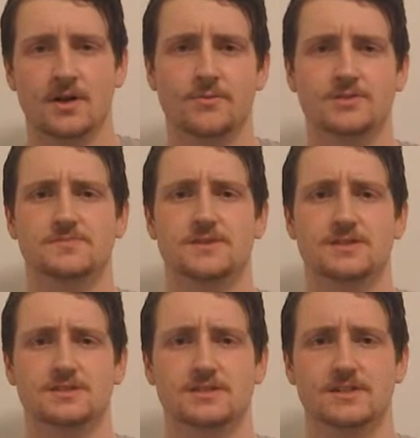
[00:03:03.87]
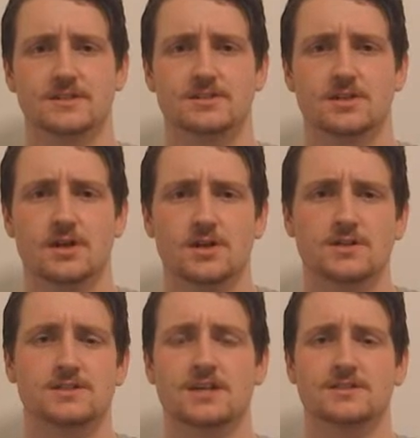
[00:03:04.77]
which means that
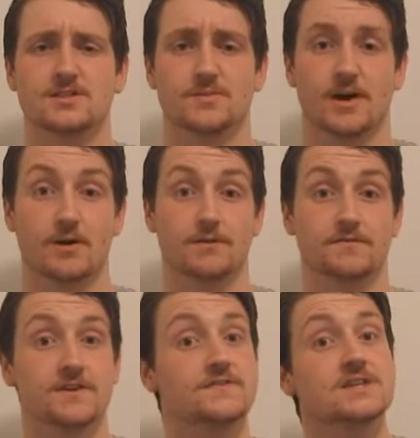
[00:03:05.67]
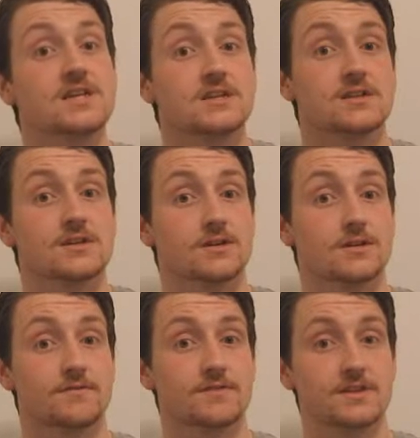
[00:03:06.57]
10 to the power of 15
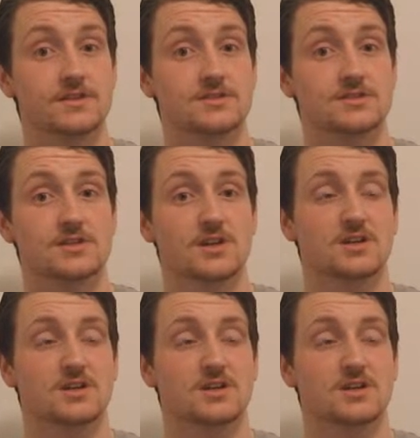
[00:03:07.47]
of these